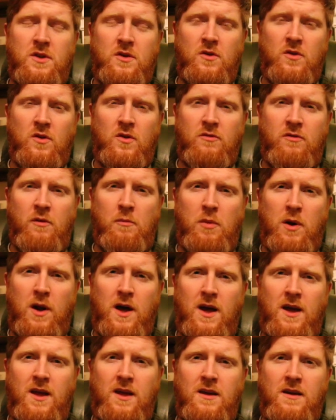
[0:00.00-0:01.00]
your
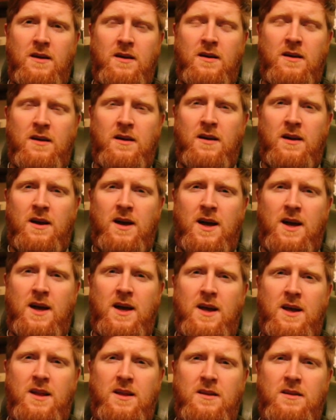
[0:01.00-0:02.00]
reply.
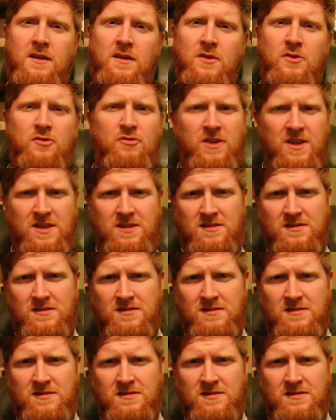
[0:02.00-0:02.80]
And Chris,